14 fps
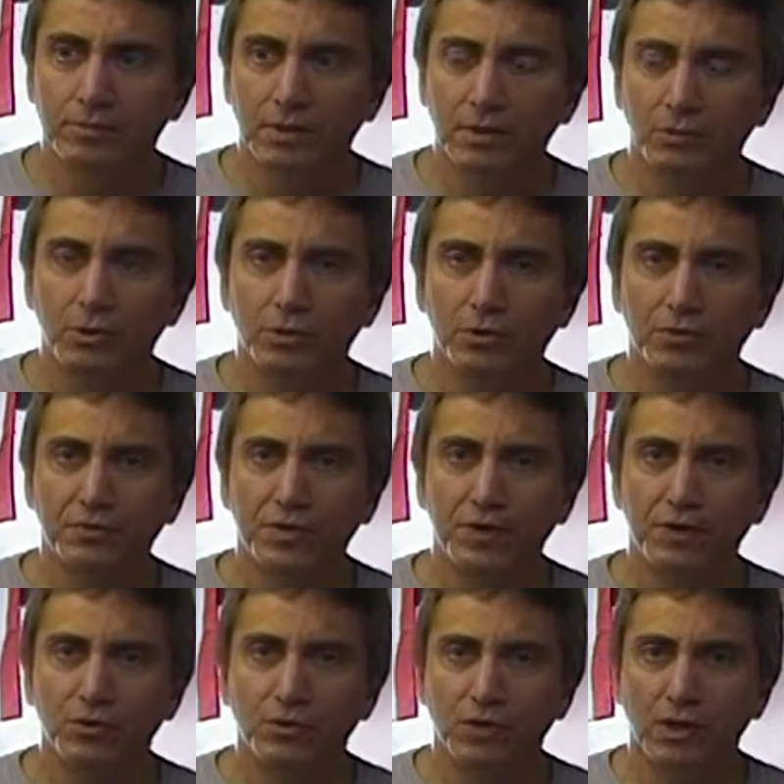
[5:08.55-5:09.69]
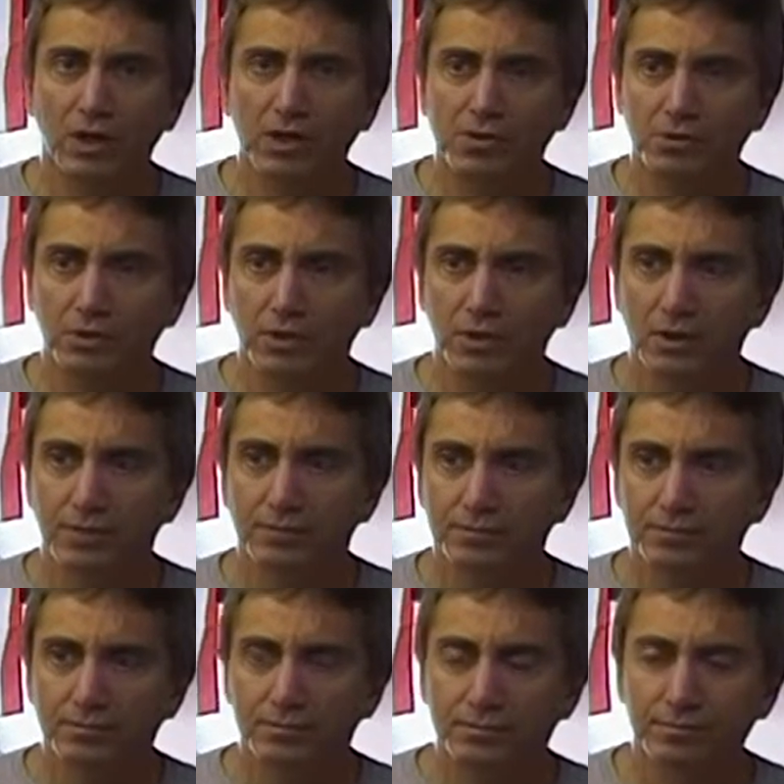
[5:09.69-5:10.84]
I wonder if they utilize all but that. But the
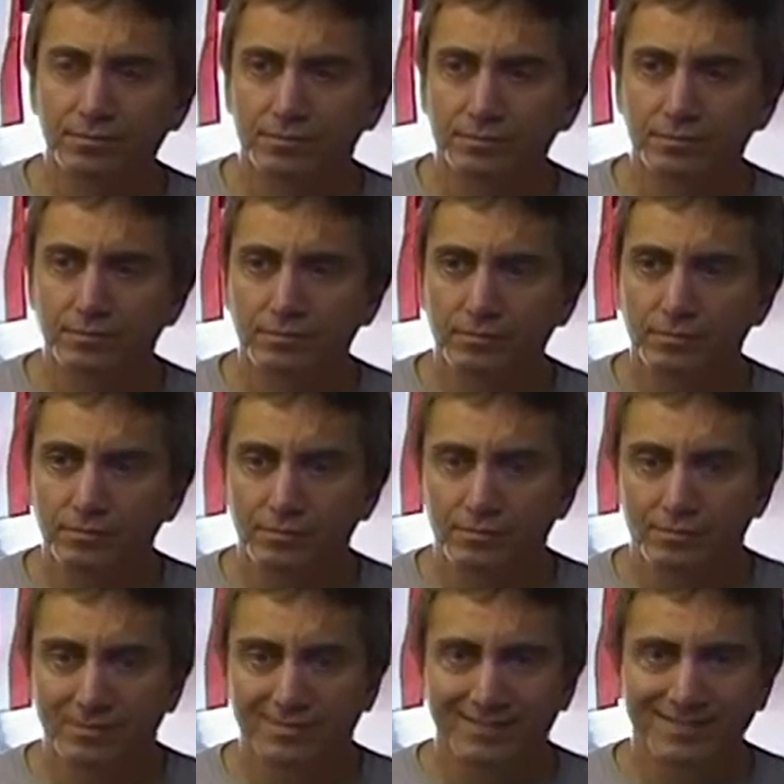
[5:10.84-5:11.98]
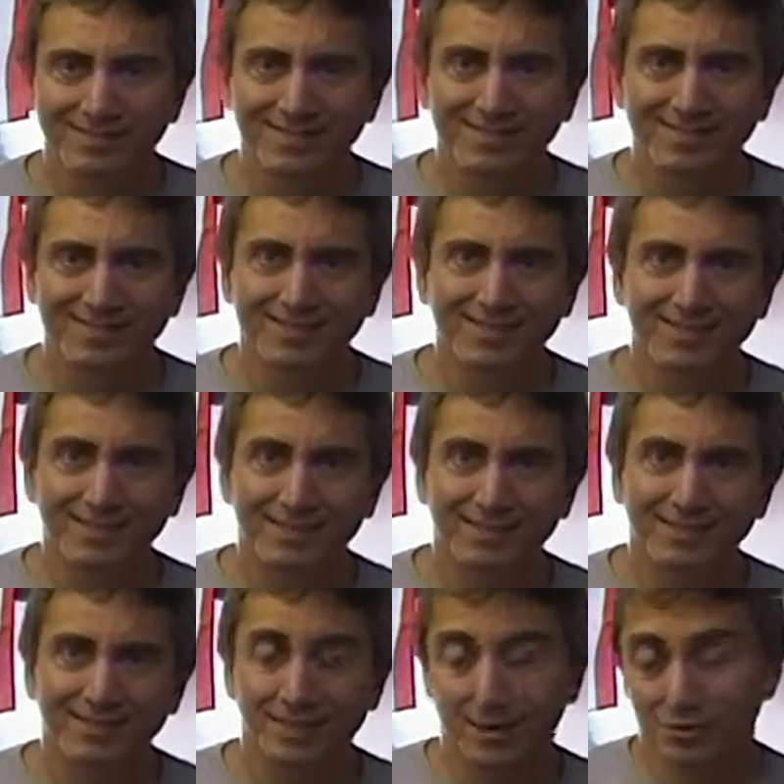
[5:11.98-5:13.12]
lies keep coming.
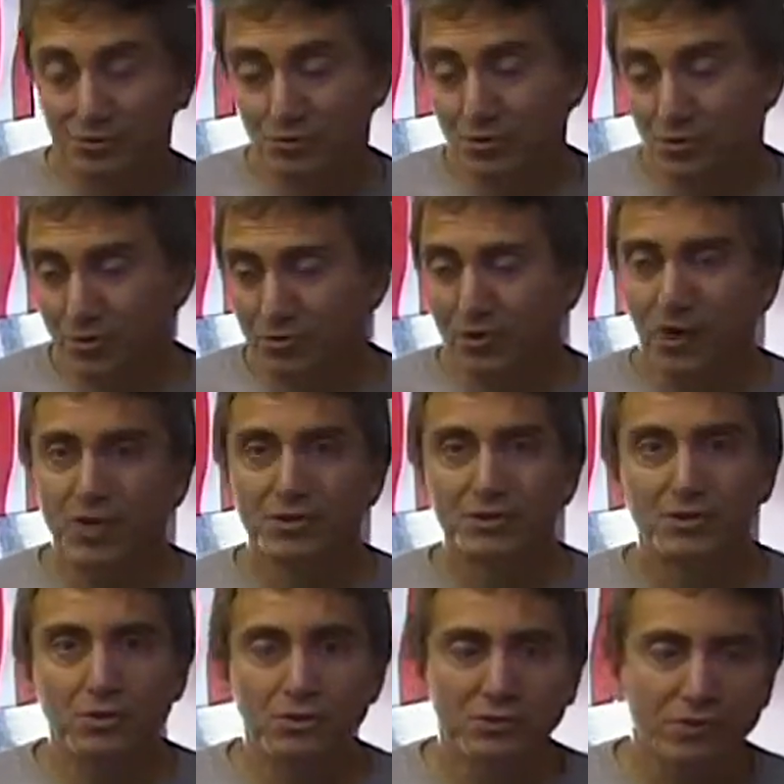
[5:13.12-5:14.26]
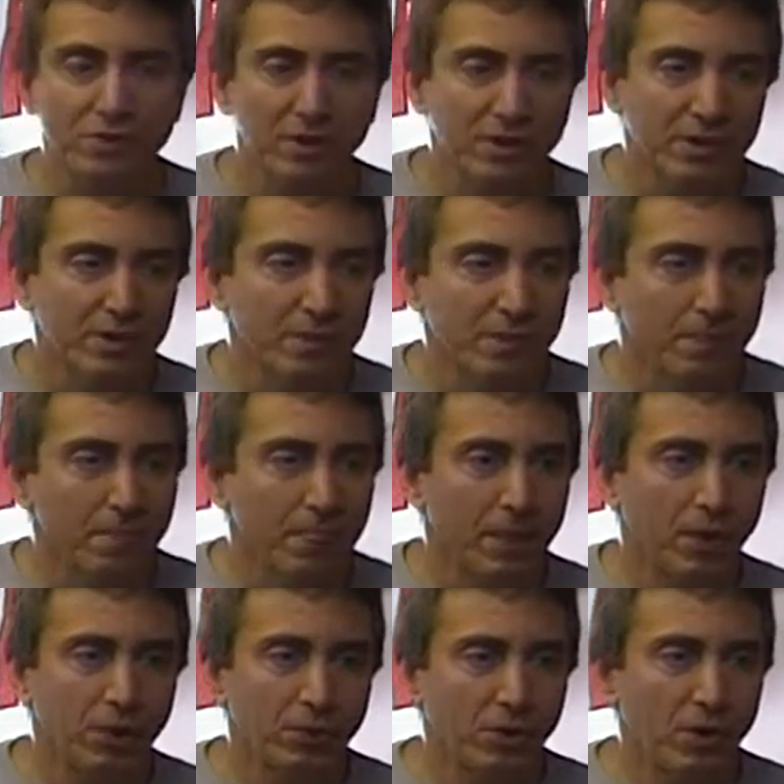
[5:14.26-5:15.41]
Oh, sure, Fox News. Well,
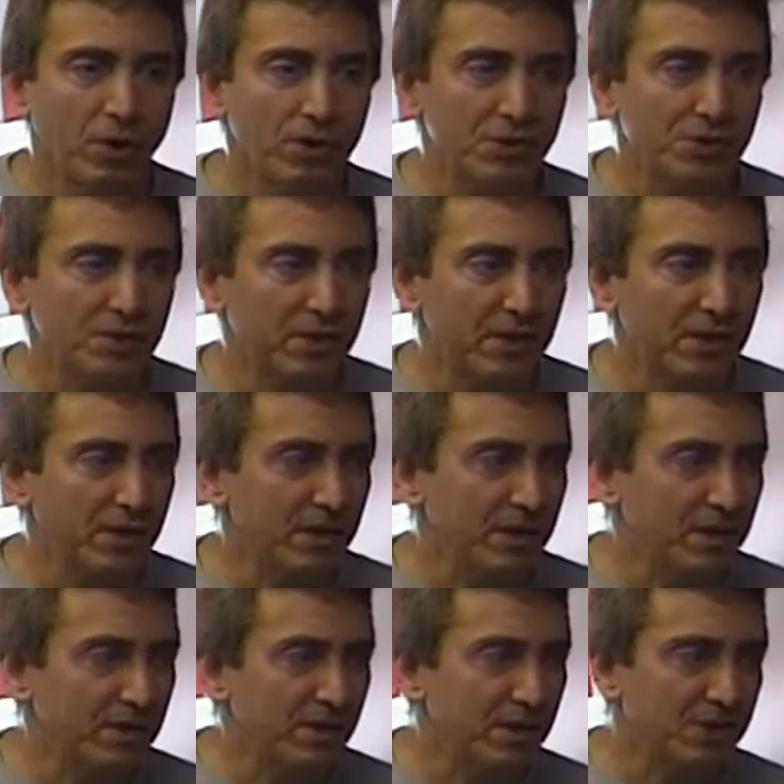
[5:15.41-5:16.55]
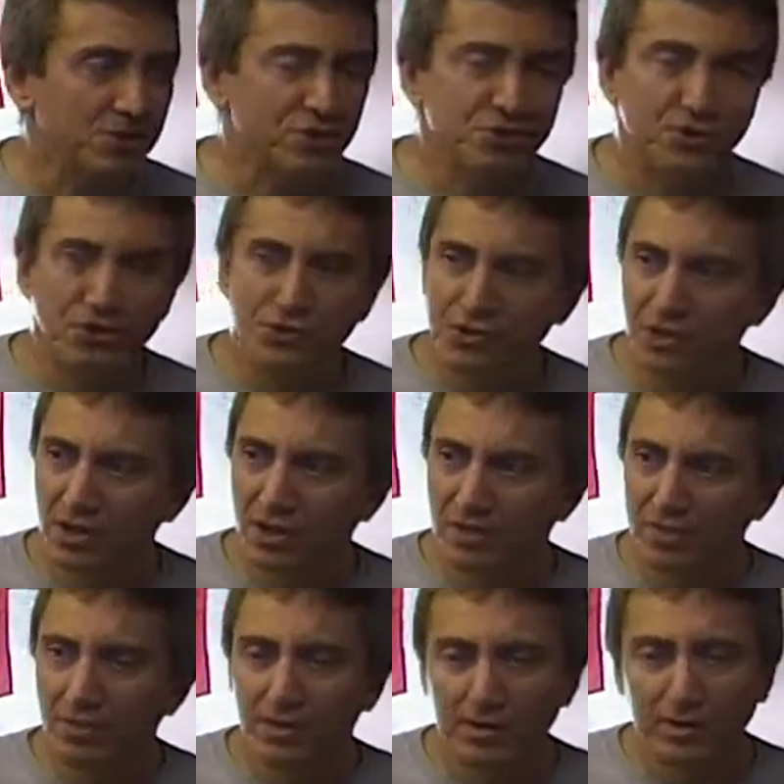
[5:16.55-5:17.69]
in other words, it, it, it's. So what does
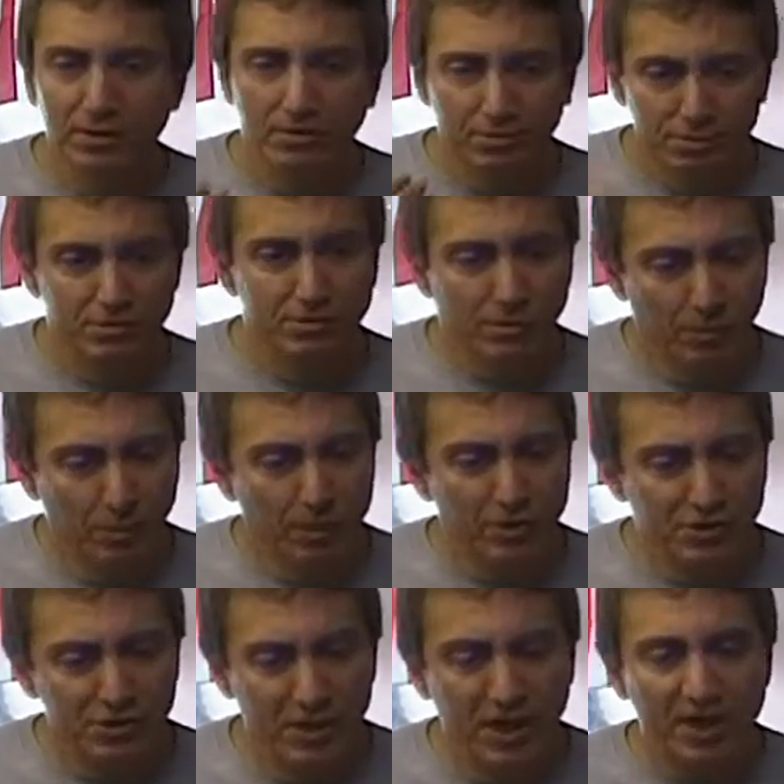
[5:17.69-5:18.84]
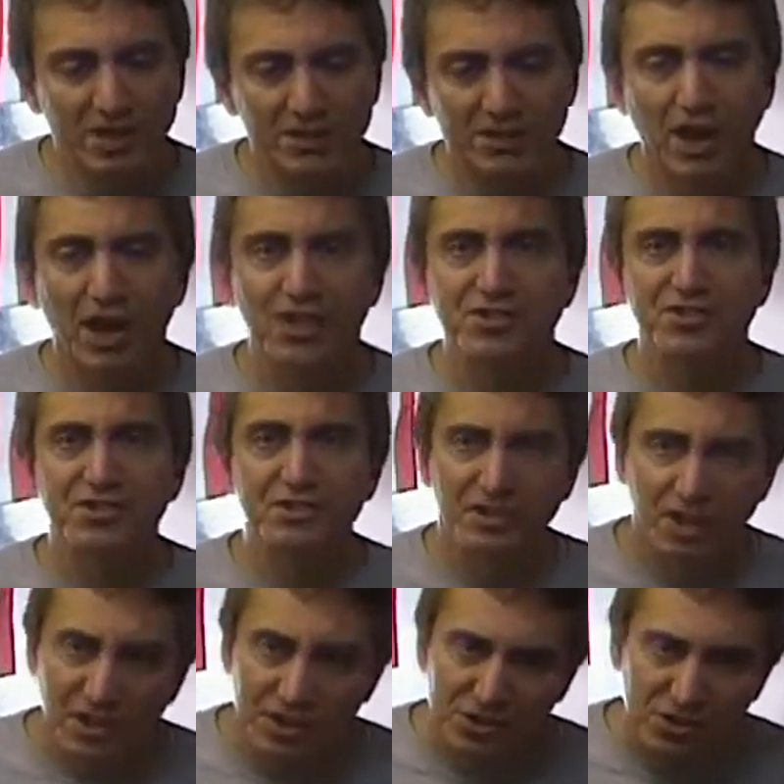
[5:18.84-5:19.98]
that stuff prove? So what you're saying is
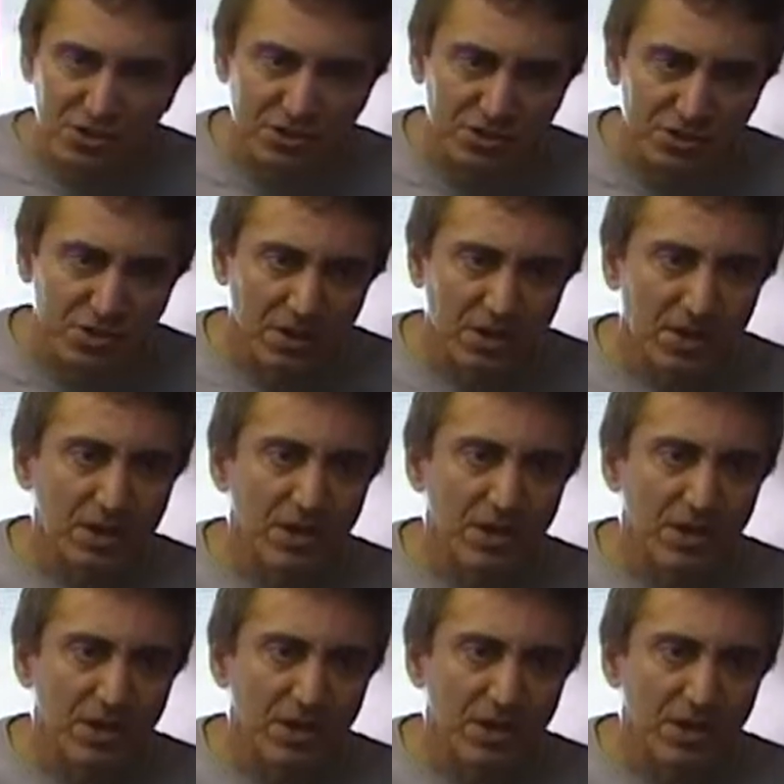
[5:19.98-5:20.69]
ostentatious.